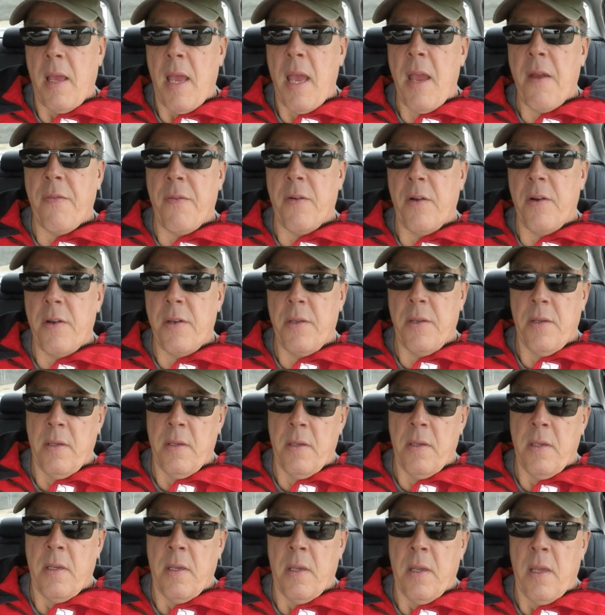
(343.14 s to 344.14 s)
effort,
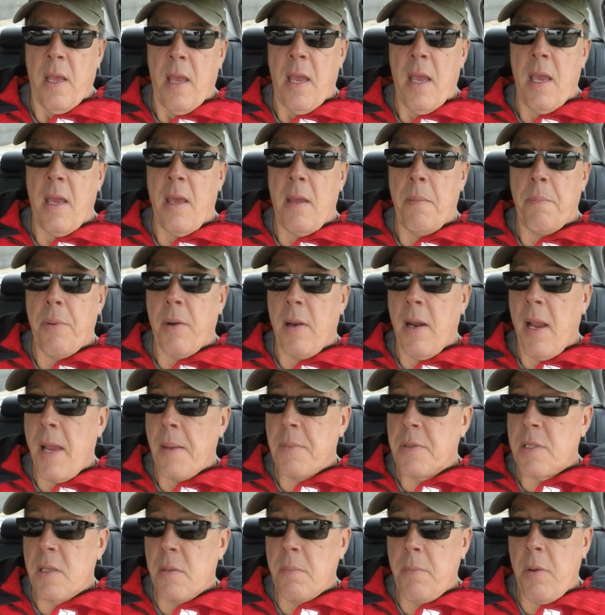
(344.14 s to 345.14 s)
and
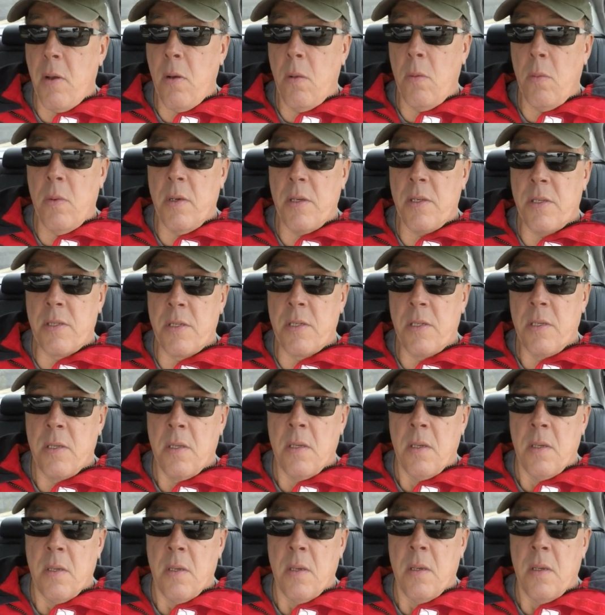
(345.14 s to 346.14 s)
perhaps the boat was
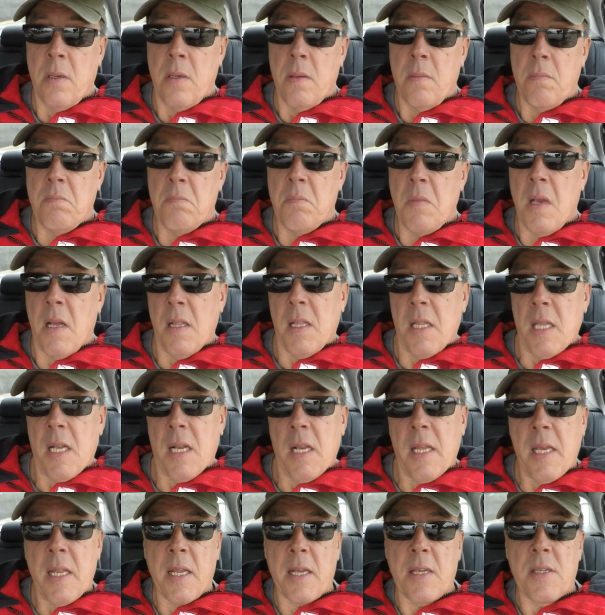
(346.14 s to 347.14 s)
a
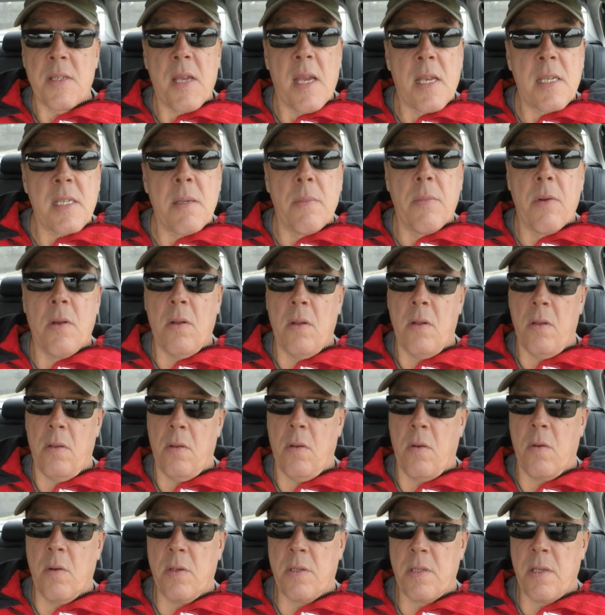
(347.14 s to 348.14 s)
little
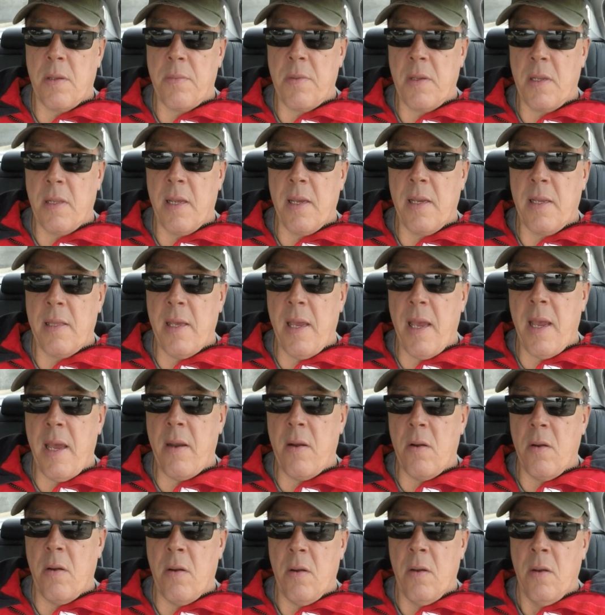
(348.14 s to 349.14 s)
inaccessible or something like
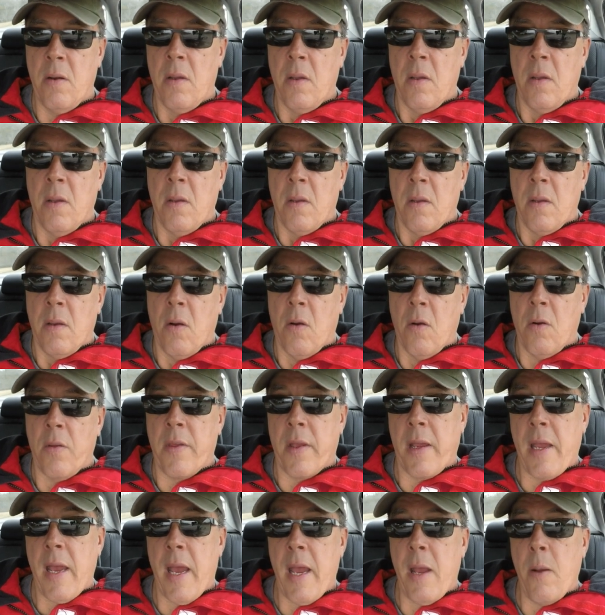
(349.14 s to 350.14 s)
that, or
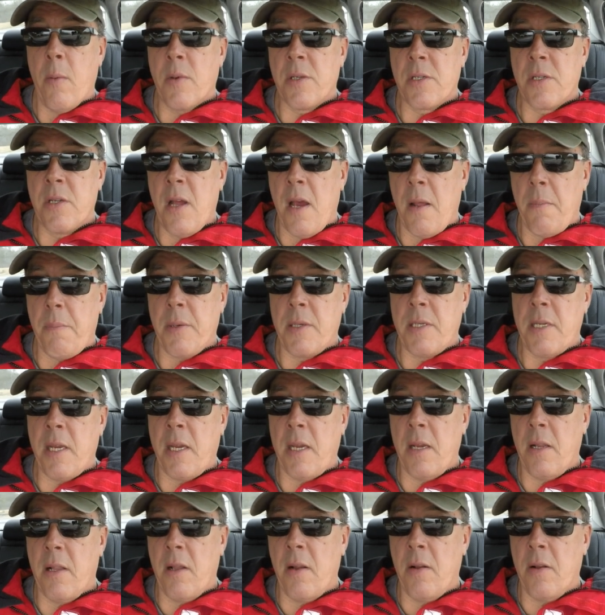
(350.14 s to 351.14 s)
the guy was not
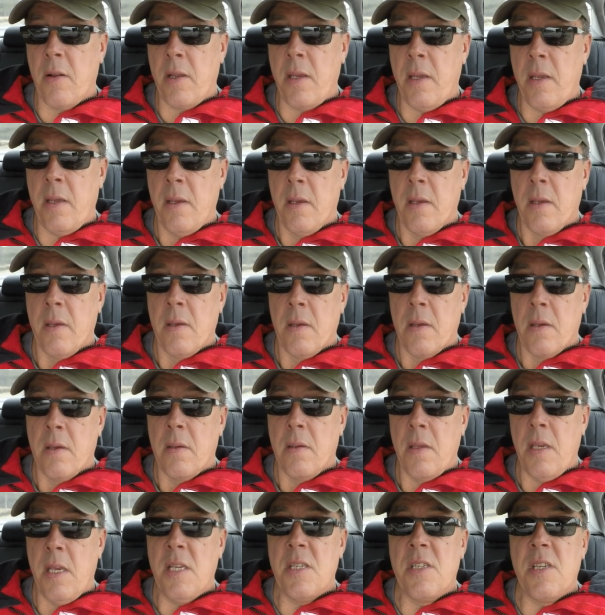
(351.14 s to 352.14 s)
particularly
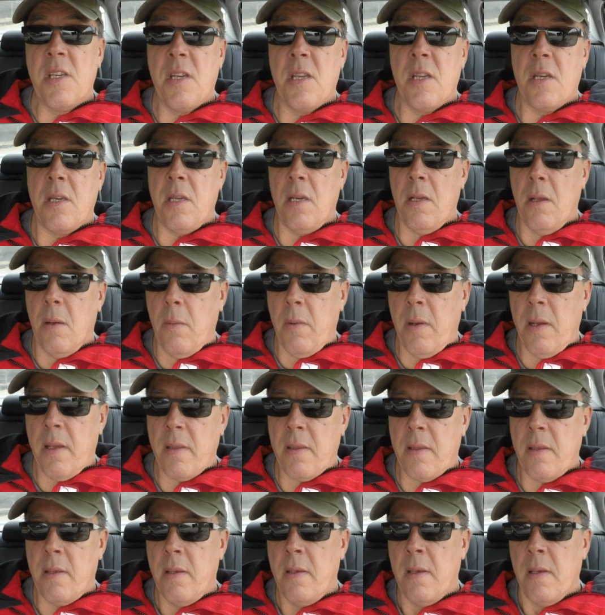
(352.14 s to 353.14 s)
easy to deal with,